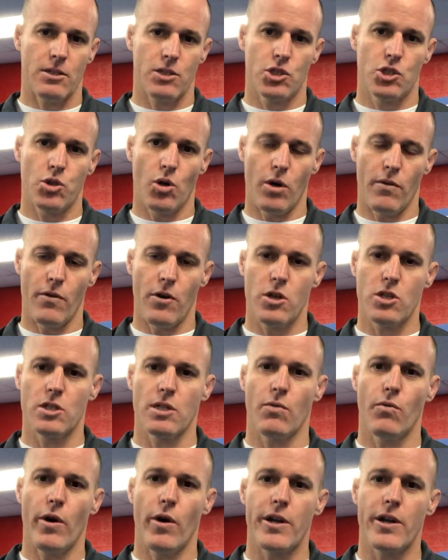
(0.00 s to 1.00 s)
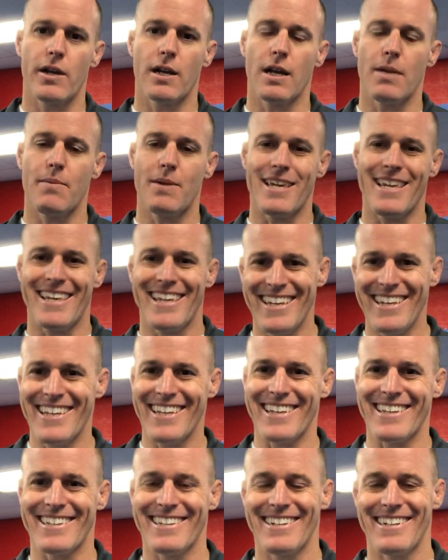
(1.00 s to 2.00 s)
Short version of what you're gonna be
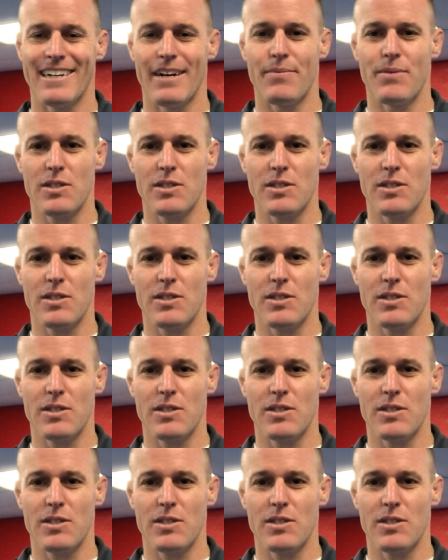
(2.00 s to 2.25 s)
eating.